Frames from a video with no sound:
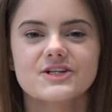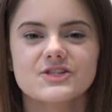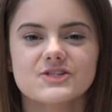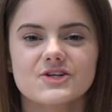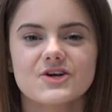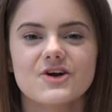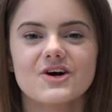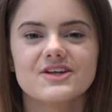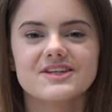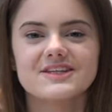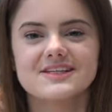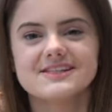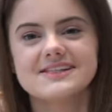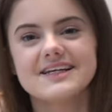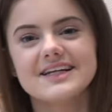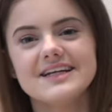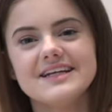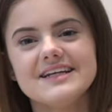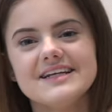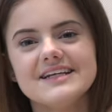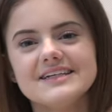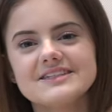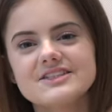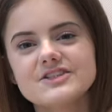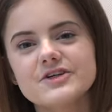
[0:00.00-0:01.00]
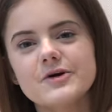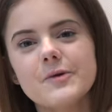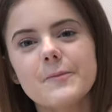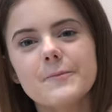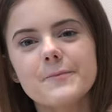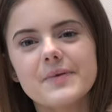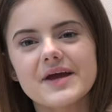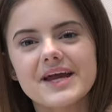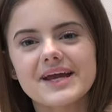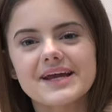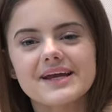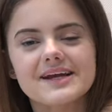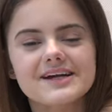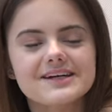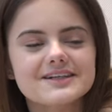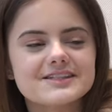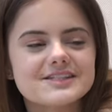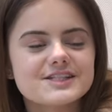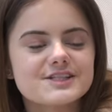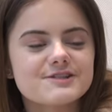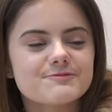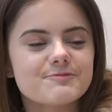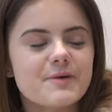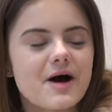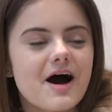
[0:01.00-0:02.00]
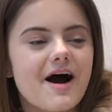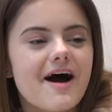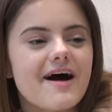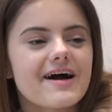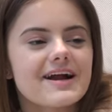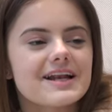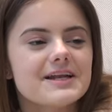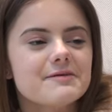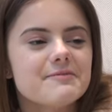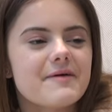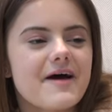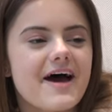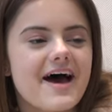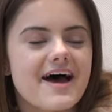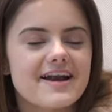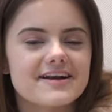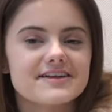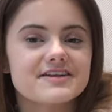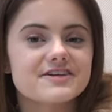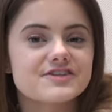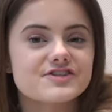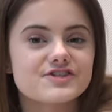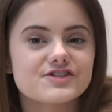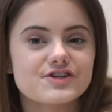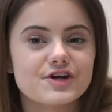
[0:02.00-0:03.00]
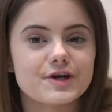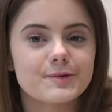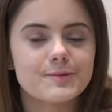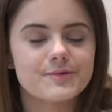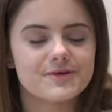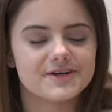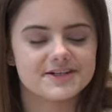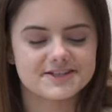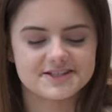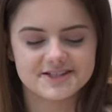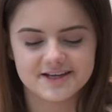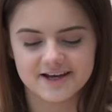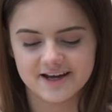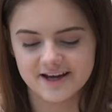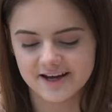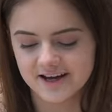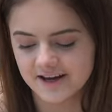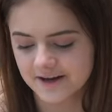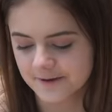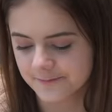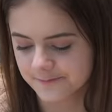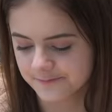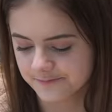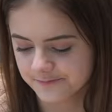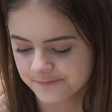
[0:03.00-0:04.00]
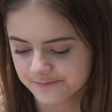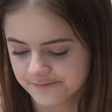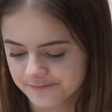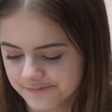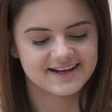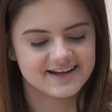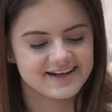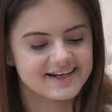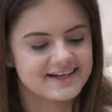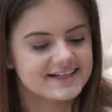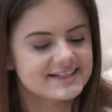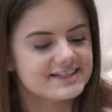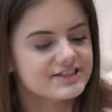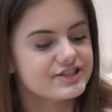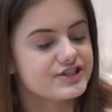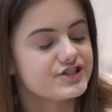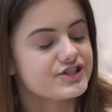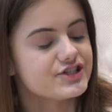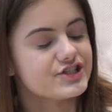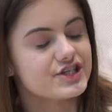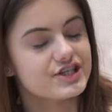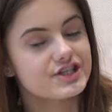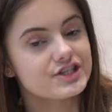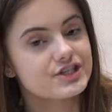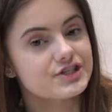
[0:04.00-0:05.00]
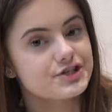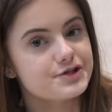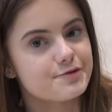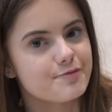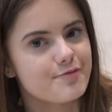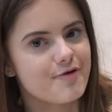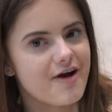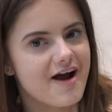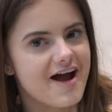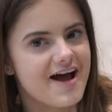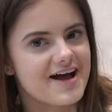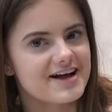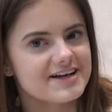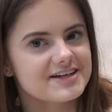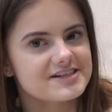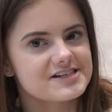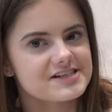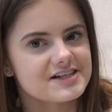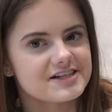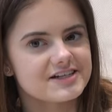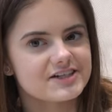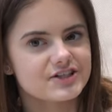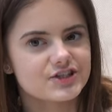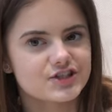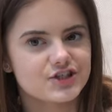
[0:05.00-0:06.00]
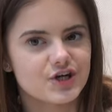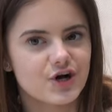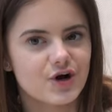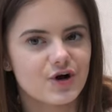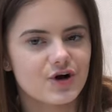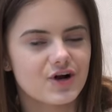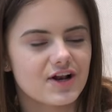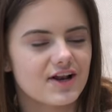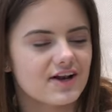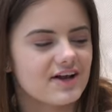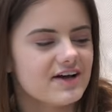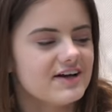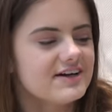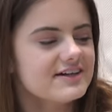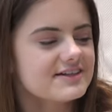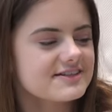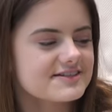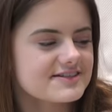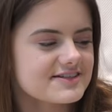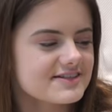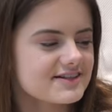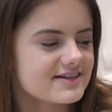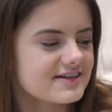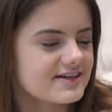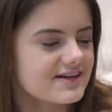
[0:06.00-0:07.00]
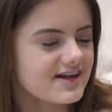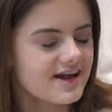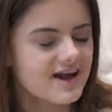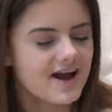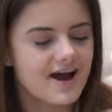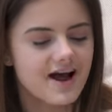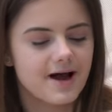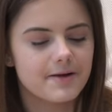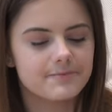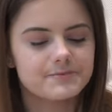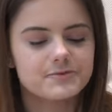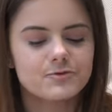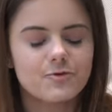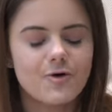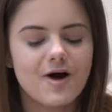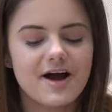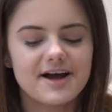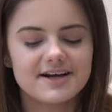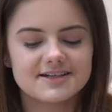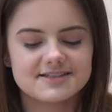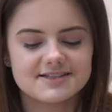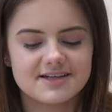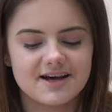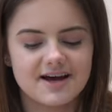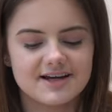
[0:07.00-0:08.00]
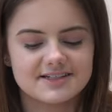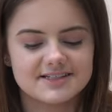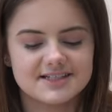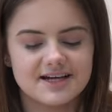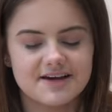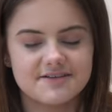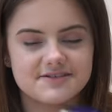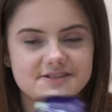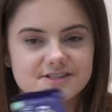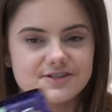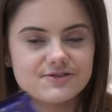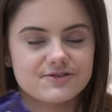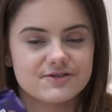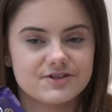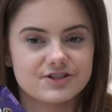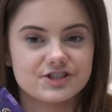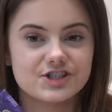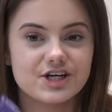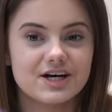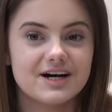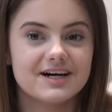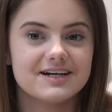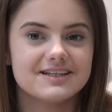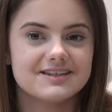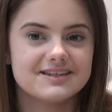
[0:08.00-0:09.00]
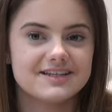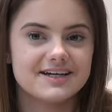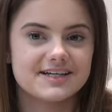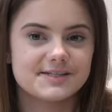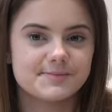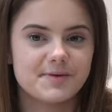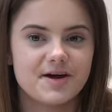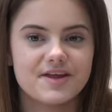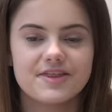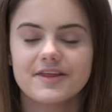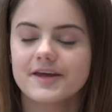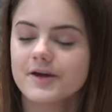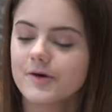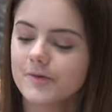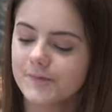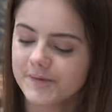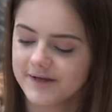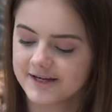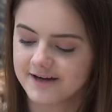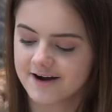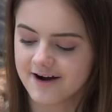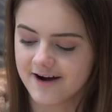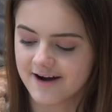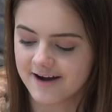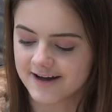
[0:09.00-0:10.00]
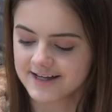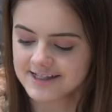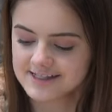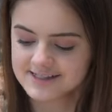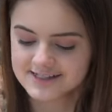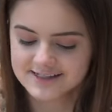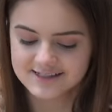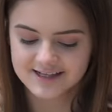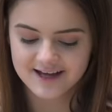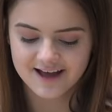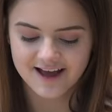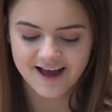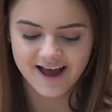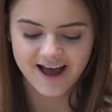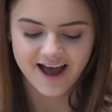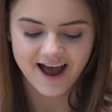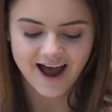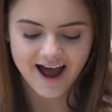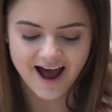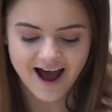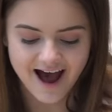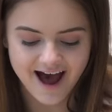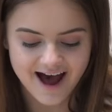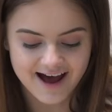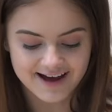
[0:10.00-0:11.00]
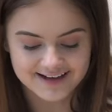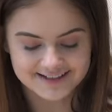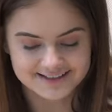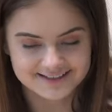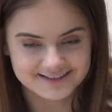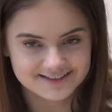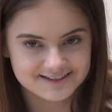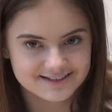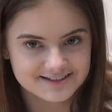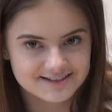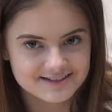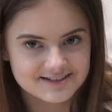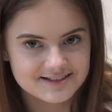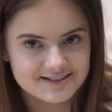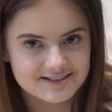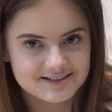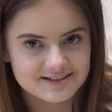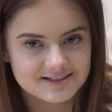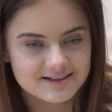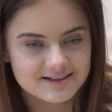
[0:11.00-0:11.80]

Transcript: so I got this little pink sparkly pen, it's so pretty. Gingerbread chocolate. I'm quite excited, I've still not tried this, but I think it'll be nice. And